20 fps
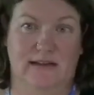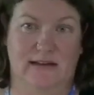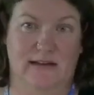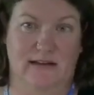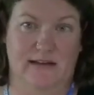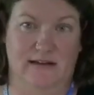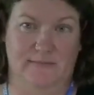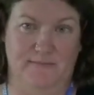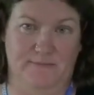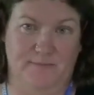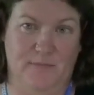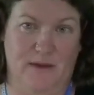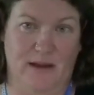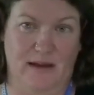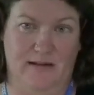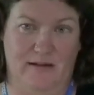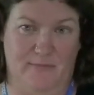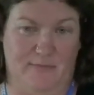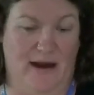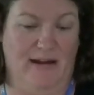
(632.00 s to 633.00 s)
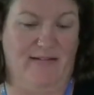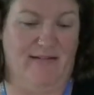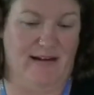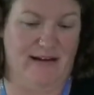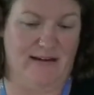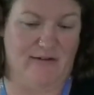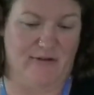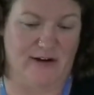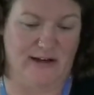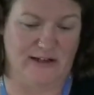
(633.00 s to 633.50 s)
in the, in the past
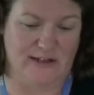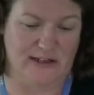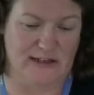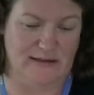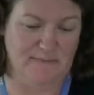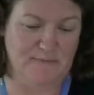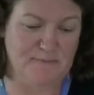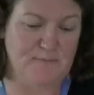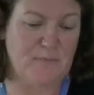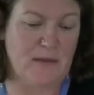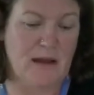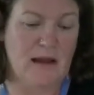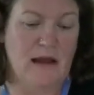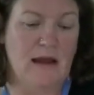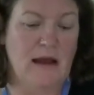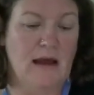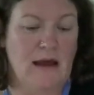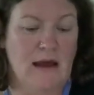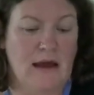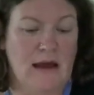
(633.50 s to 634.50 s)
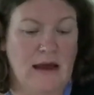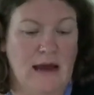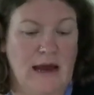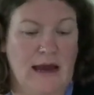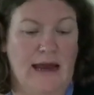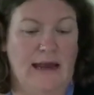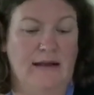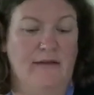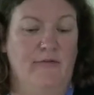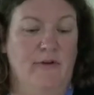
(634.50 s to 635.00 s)
literature.
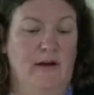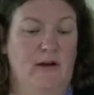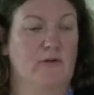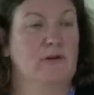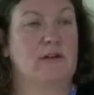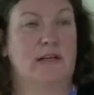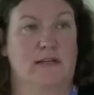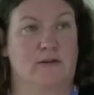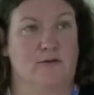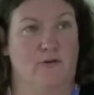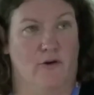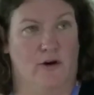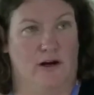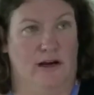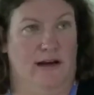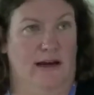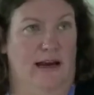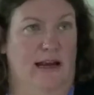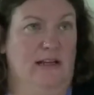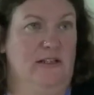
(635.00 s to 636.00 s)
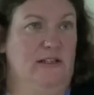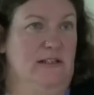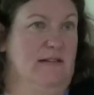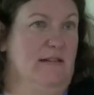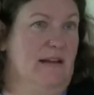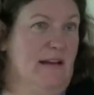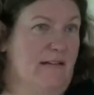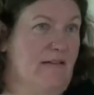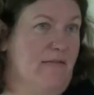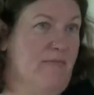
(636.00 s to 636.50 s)
And we looked at coordination.
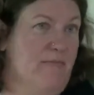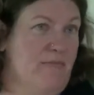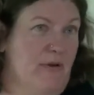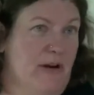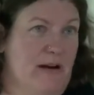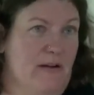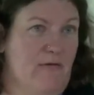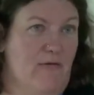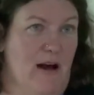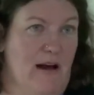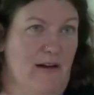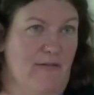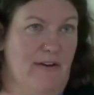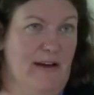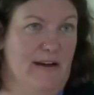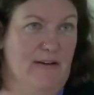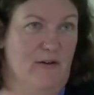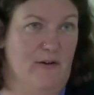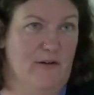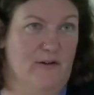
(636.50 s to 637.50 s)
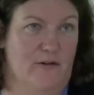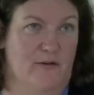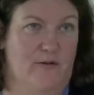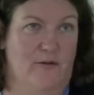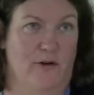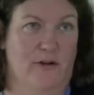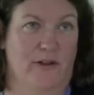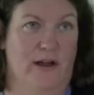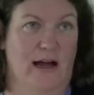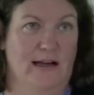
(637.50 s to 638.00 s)
That's pretty relevant also
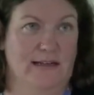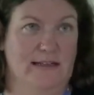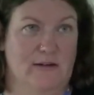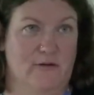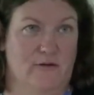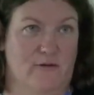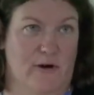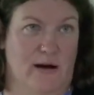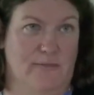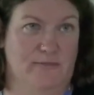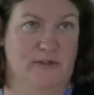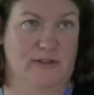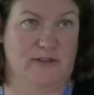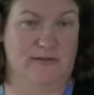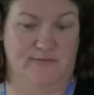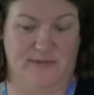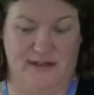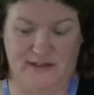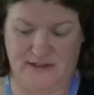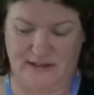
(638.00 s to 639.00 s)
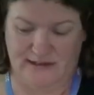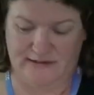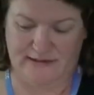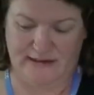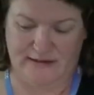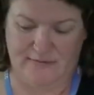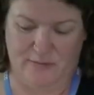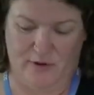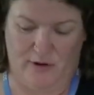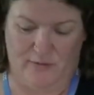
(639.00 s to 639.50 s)
for the anti-corruption
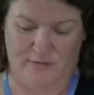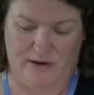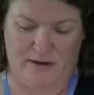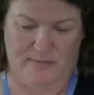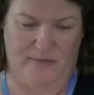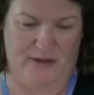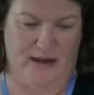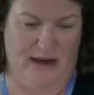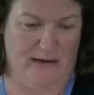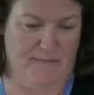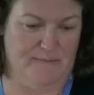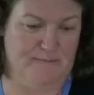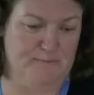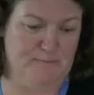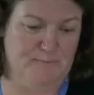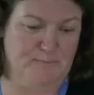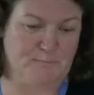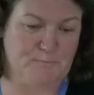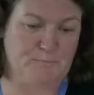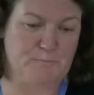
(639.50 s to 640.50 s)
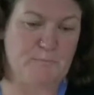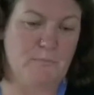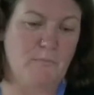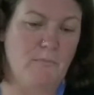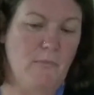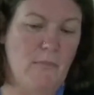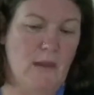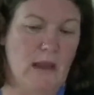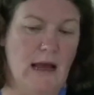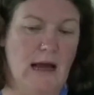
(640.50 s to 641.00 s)
measures and popped up there.
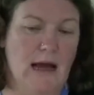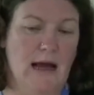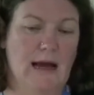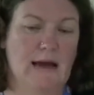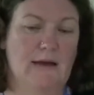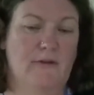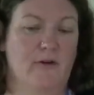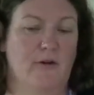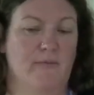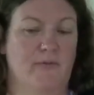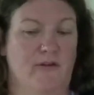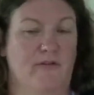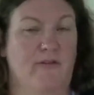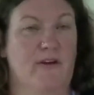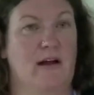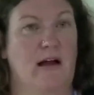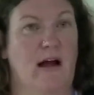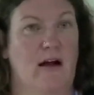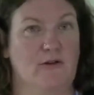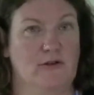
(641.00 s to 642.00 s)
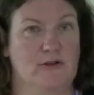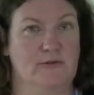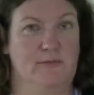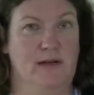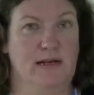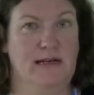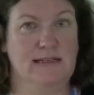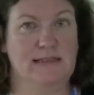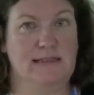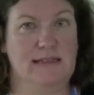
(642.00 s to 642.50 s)
Uh, in terms of
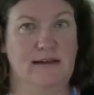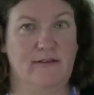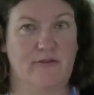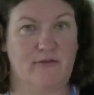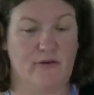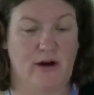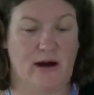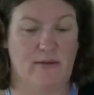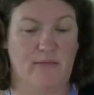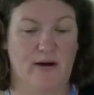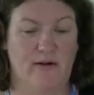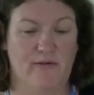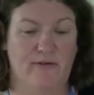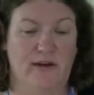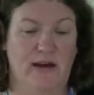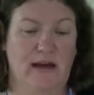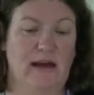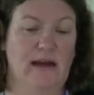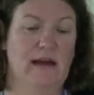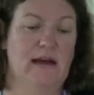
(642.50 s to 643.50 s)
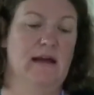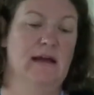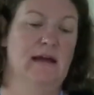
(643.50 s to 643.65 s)
accountability through MRV,